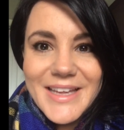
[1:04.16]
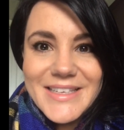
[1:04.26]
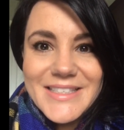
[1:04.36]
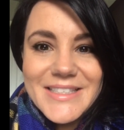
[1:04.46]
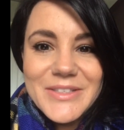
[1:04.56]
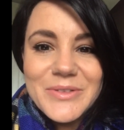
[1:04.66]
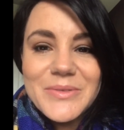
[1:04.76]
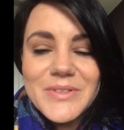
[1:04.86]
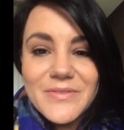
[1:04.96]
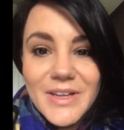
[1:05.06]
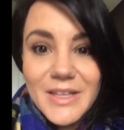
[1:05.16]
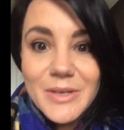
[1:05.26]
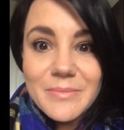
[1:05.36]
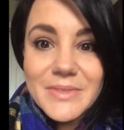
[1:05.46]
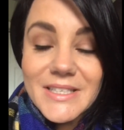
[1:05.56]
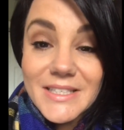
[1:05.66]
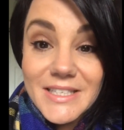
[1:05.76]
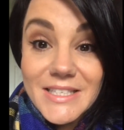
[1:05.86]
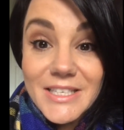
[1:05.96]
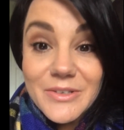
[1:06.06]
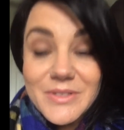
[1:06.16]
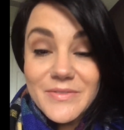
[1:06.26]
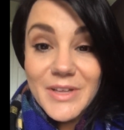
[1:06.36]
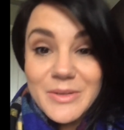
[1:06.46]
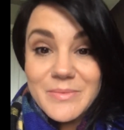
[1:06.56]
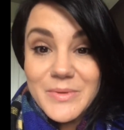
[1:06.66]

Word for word: and to develop, to continue develop